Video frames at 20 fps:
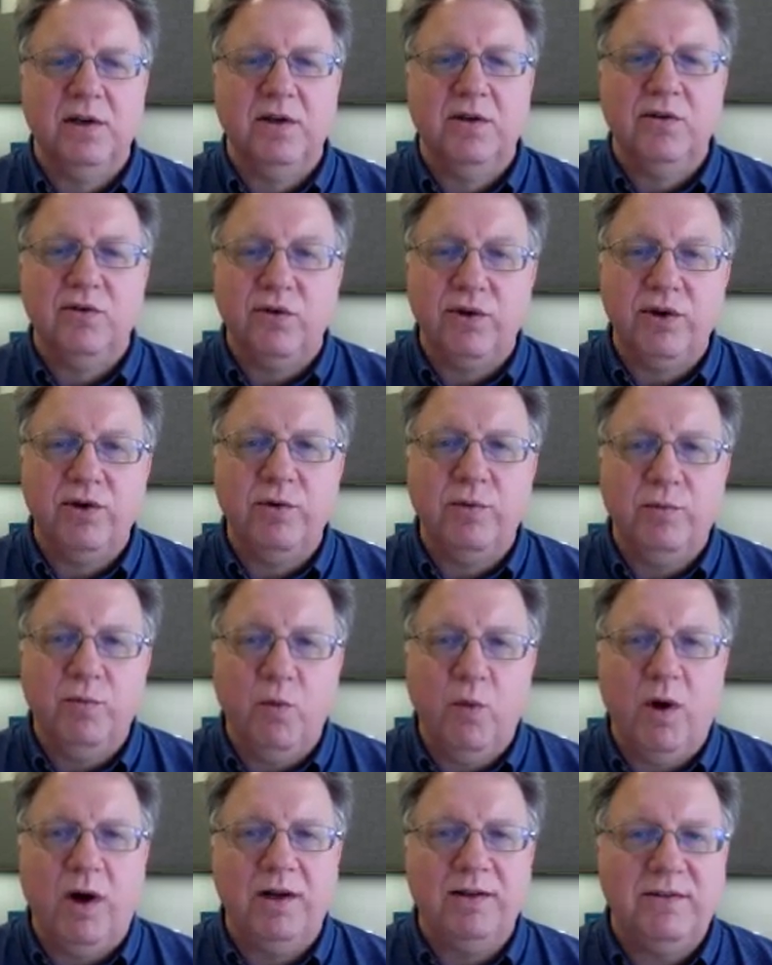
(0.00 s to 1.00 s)
So you'll
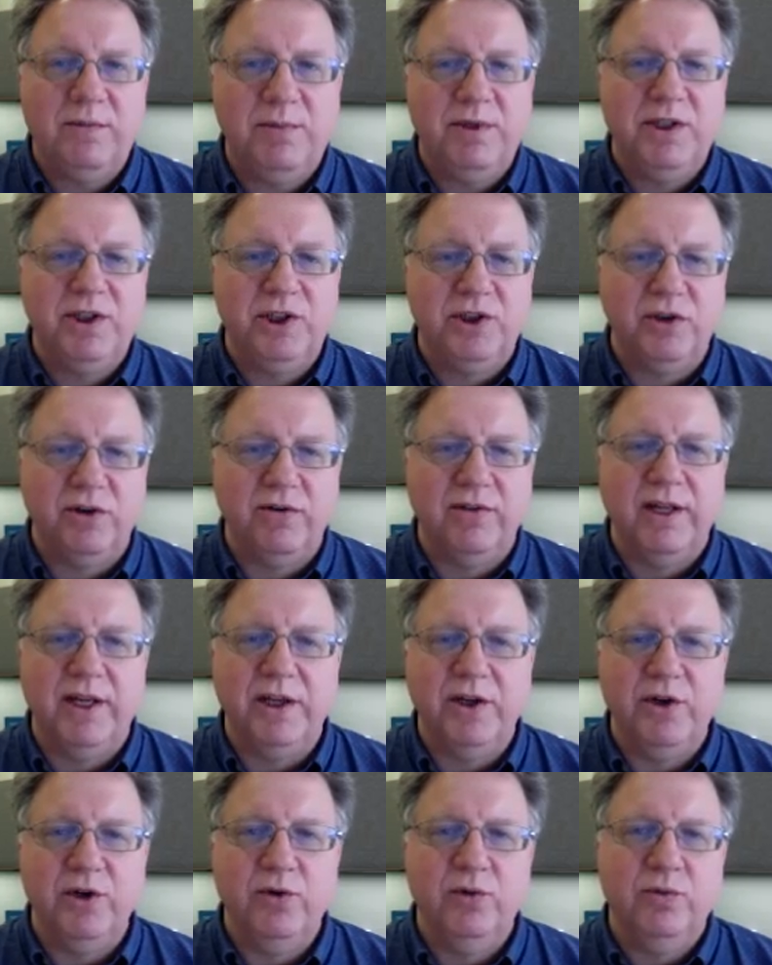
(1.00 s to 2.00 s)
want to be sure that
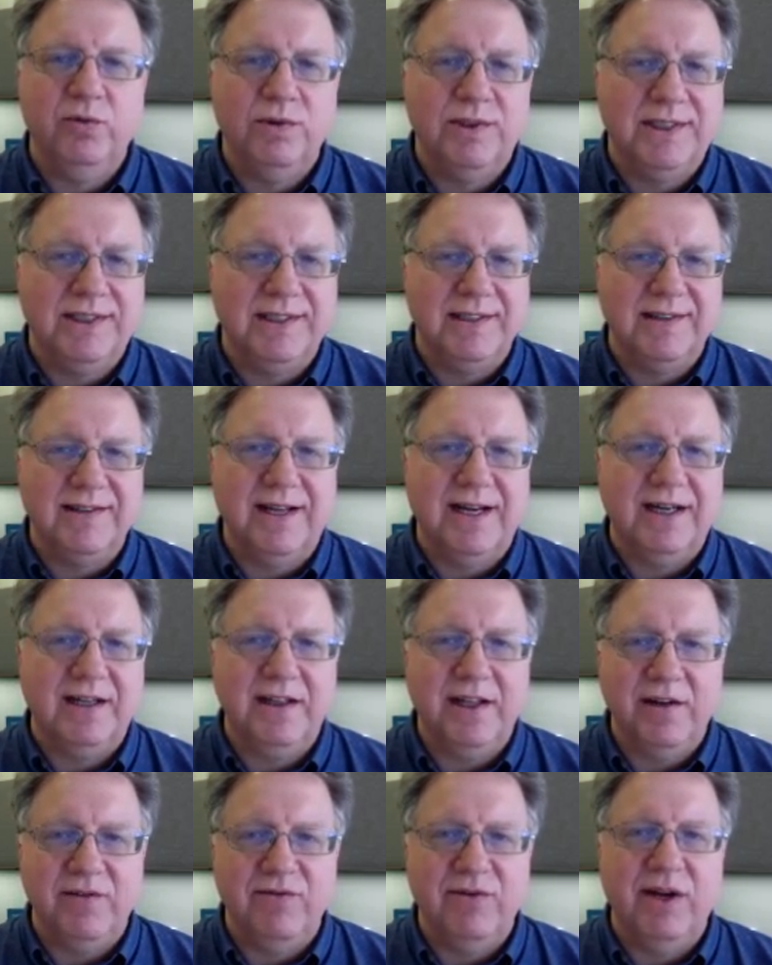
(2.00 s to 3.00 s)
you select
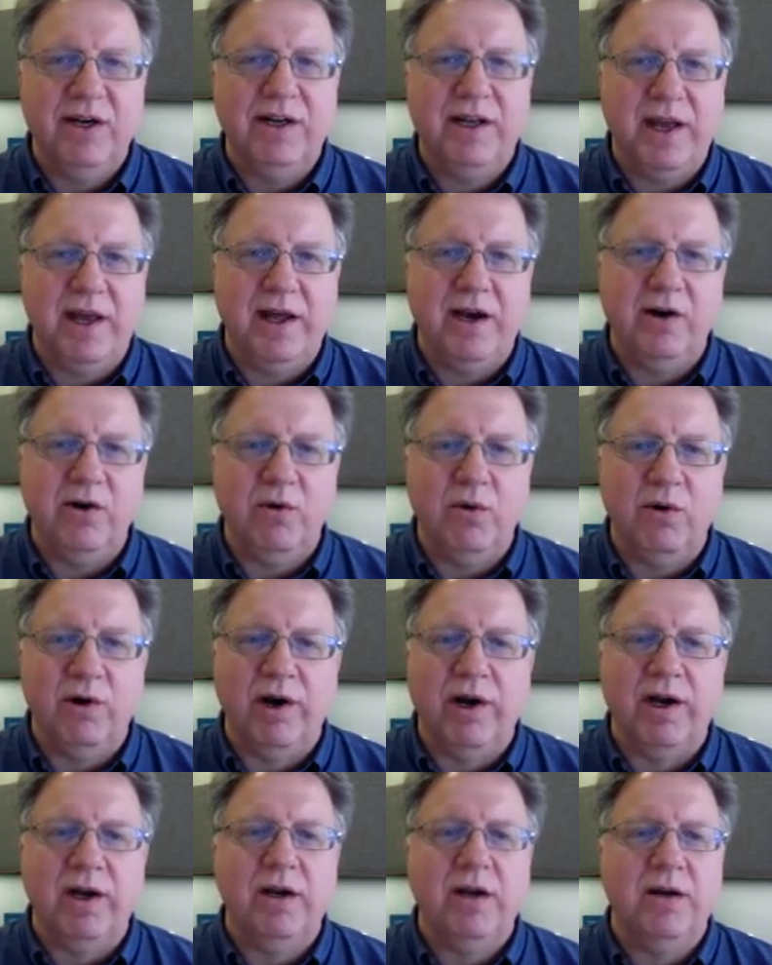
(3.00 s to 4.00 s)
the event
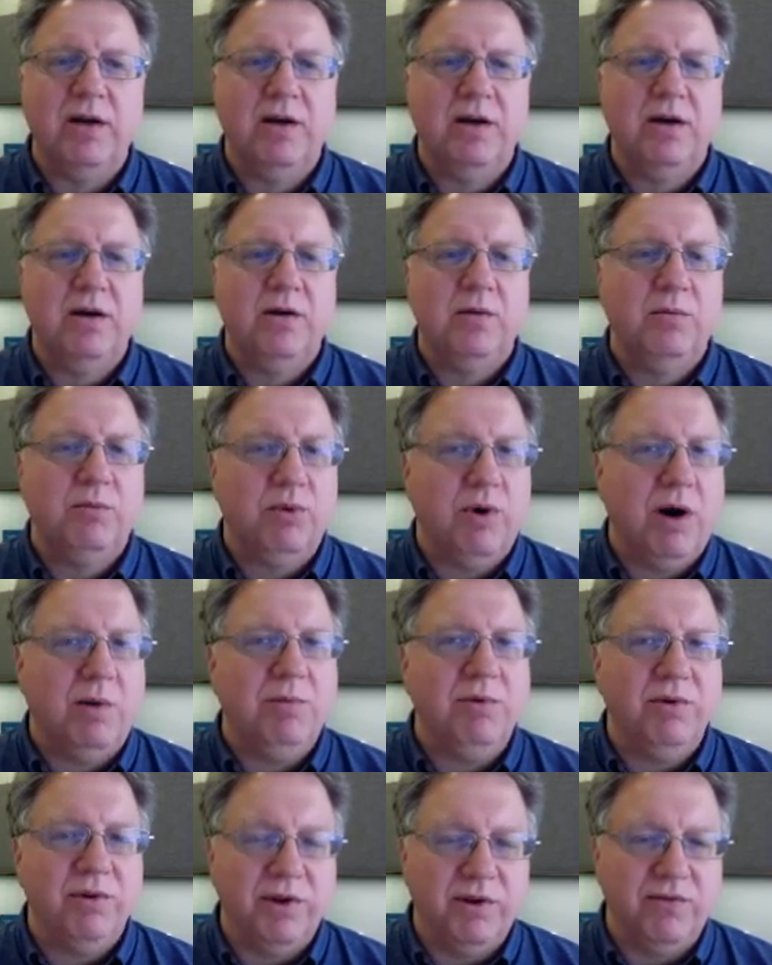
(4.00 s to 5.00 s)
category
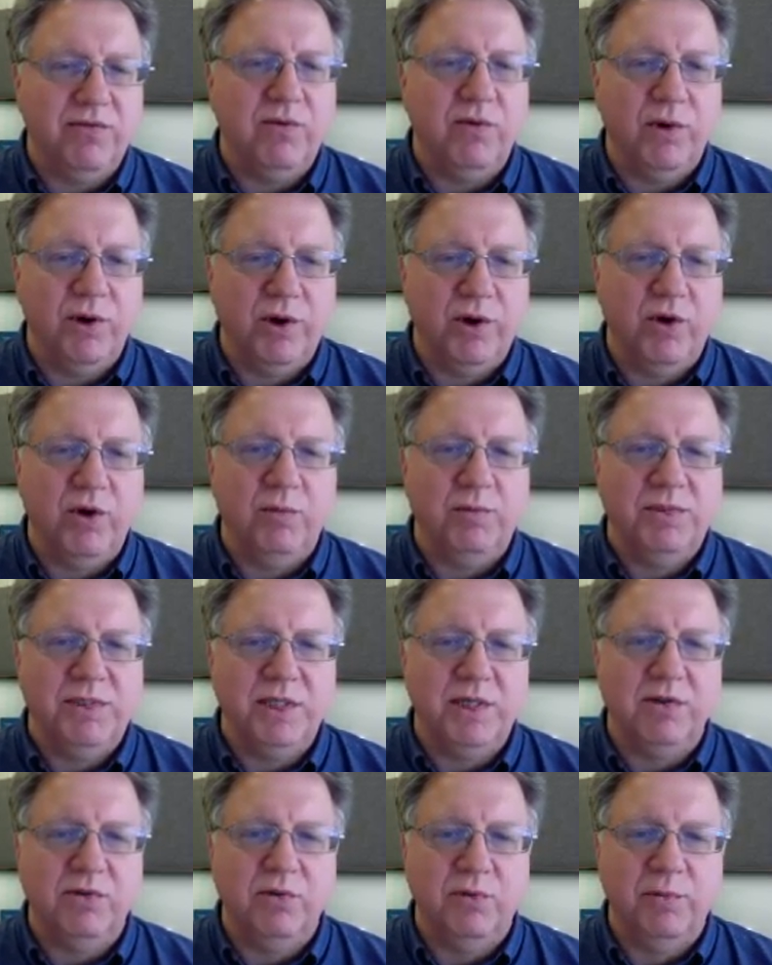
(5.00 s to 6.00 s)
properly for your
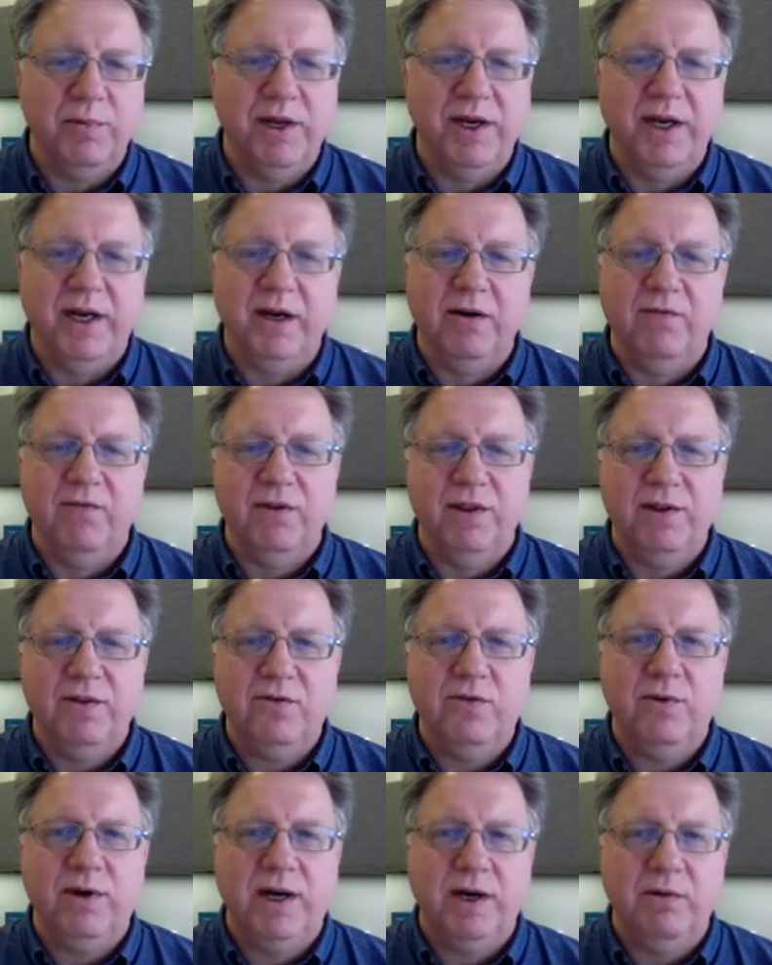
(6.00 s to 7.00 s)
particular meeting. For
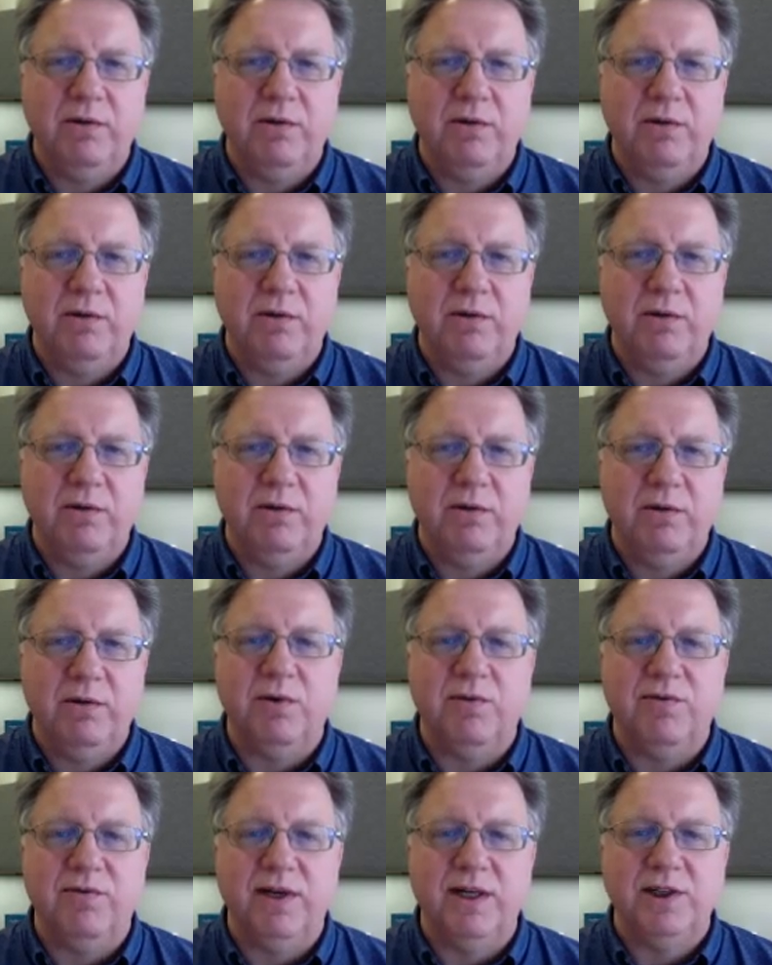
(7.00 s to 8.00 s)
this one, I will select
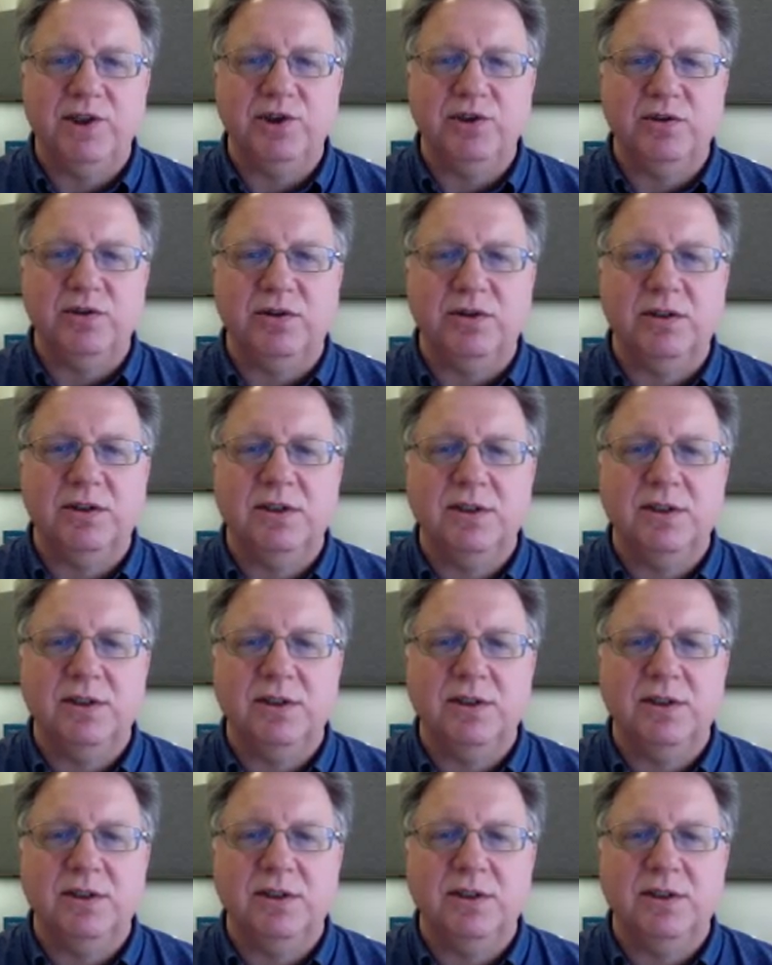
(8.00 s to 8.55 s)
professional.